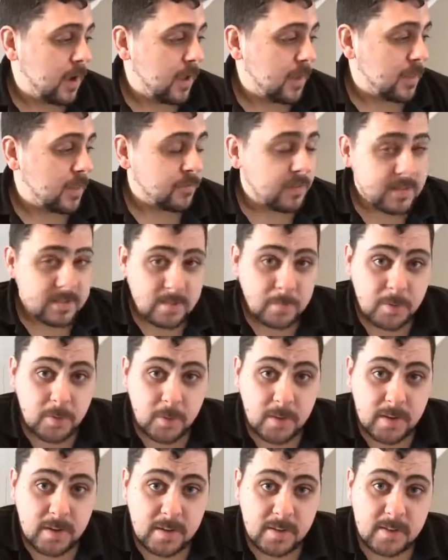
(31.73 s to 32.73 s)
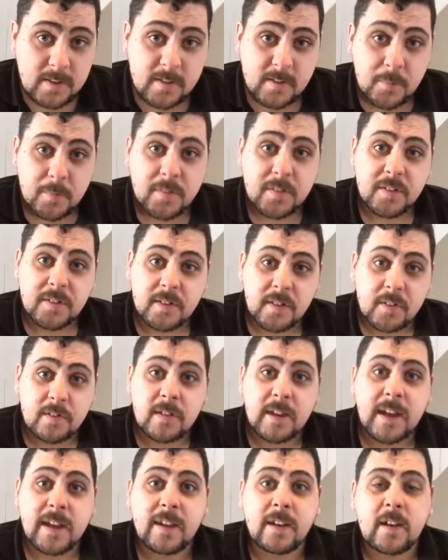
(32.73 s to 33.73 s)
the reason I'm doing this is I'm still
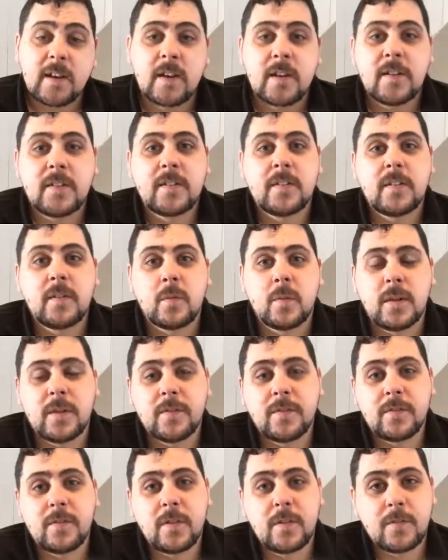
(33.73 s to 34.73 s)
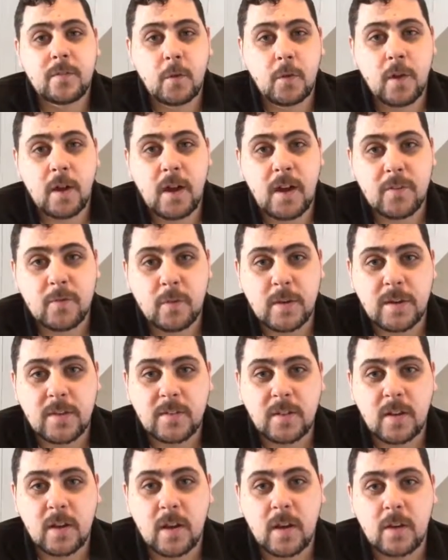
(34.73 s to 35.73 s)
getting asked, with 4.5 weeks
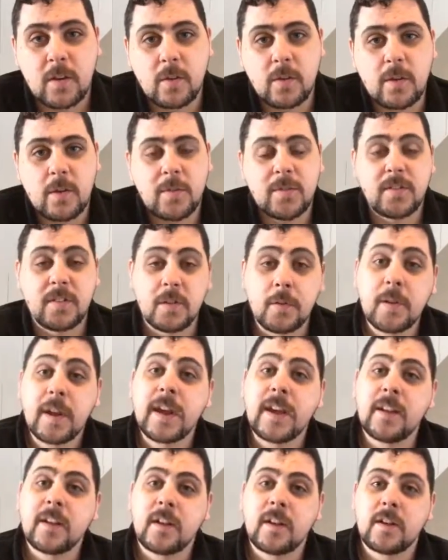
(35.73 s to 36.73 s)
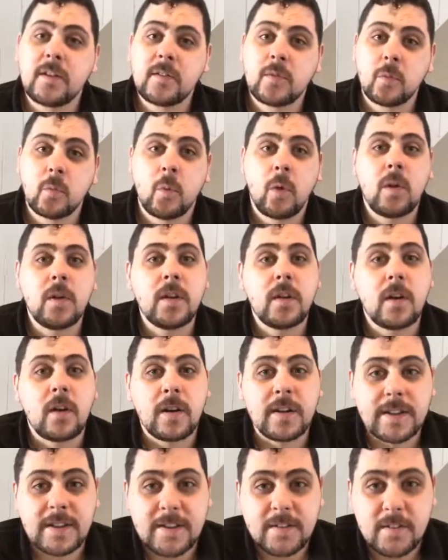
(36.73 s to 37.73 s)
to go, I'm still getting asked what I
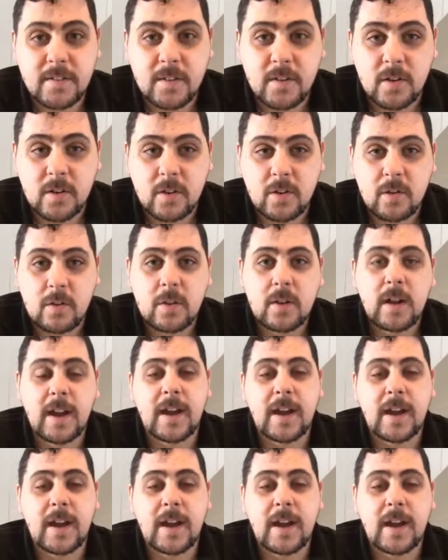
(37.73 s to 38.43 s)
need to do,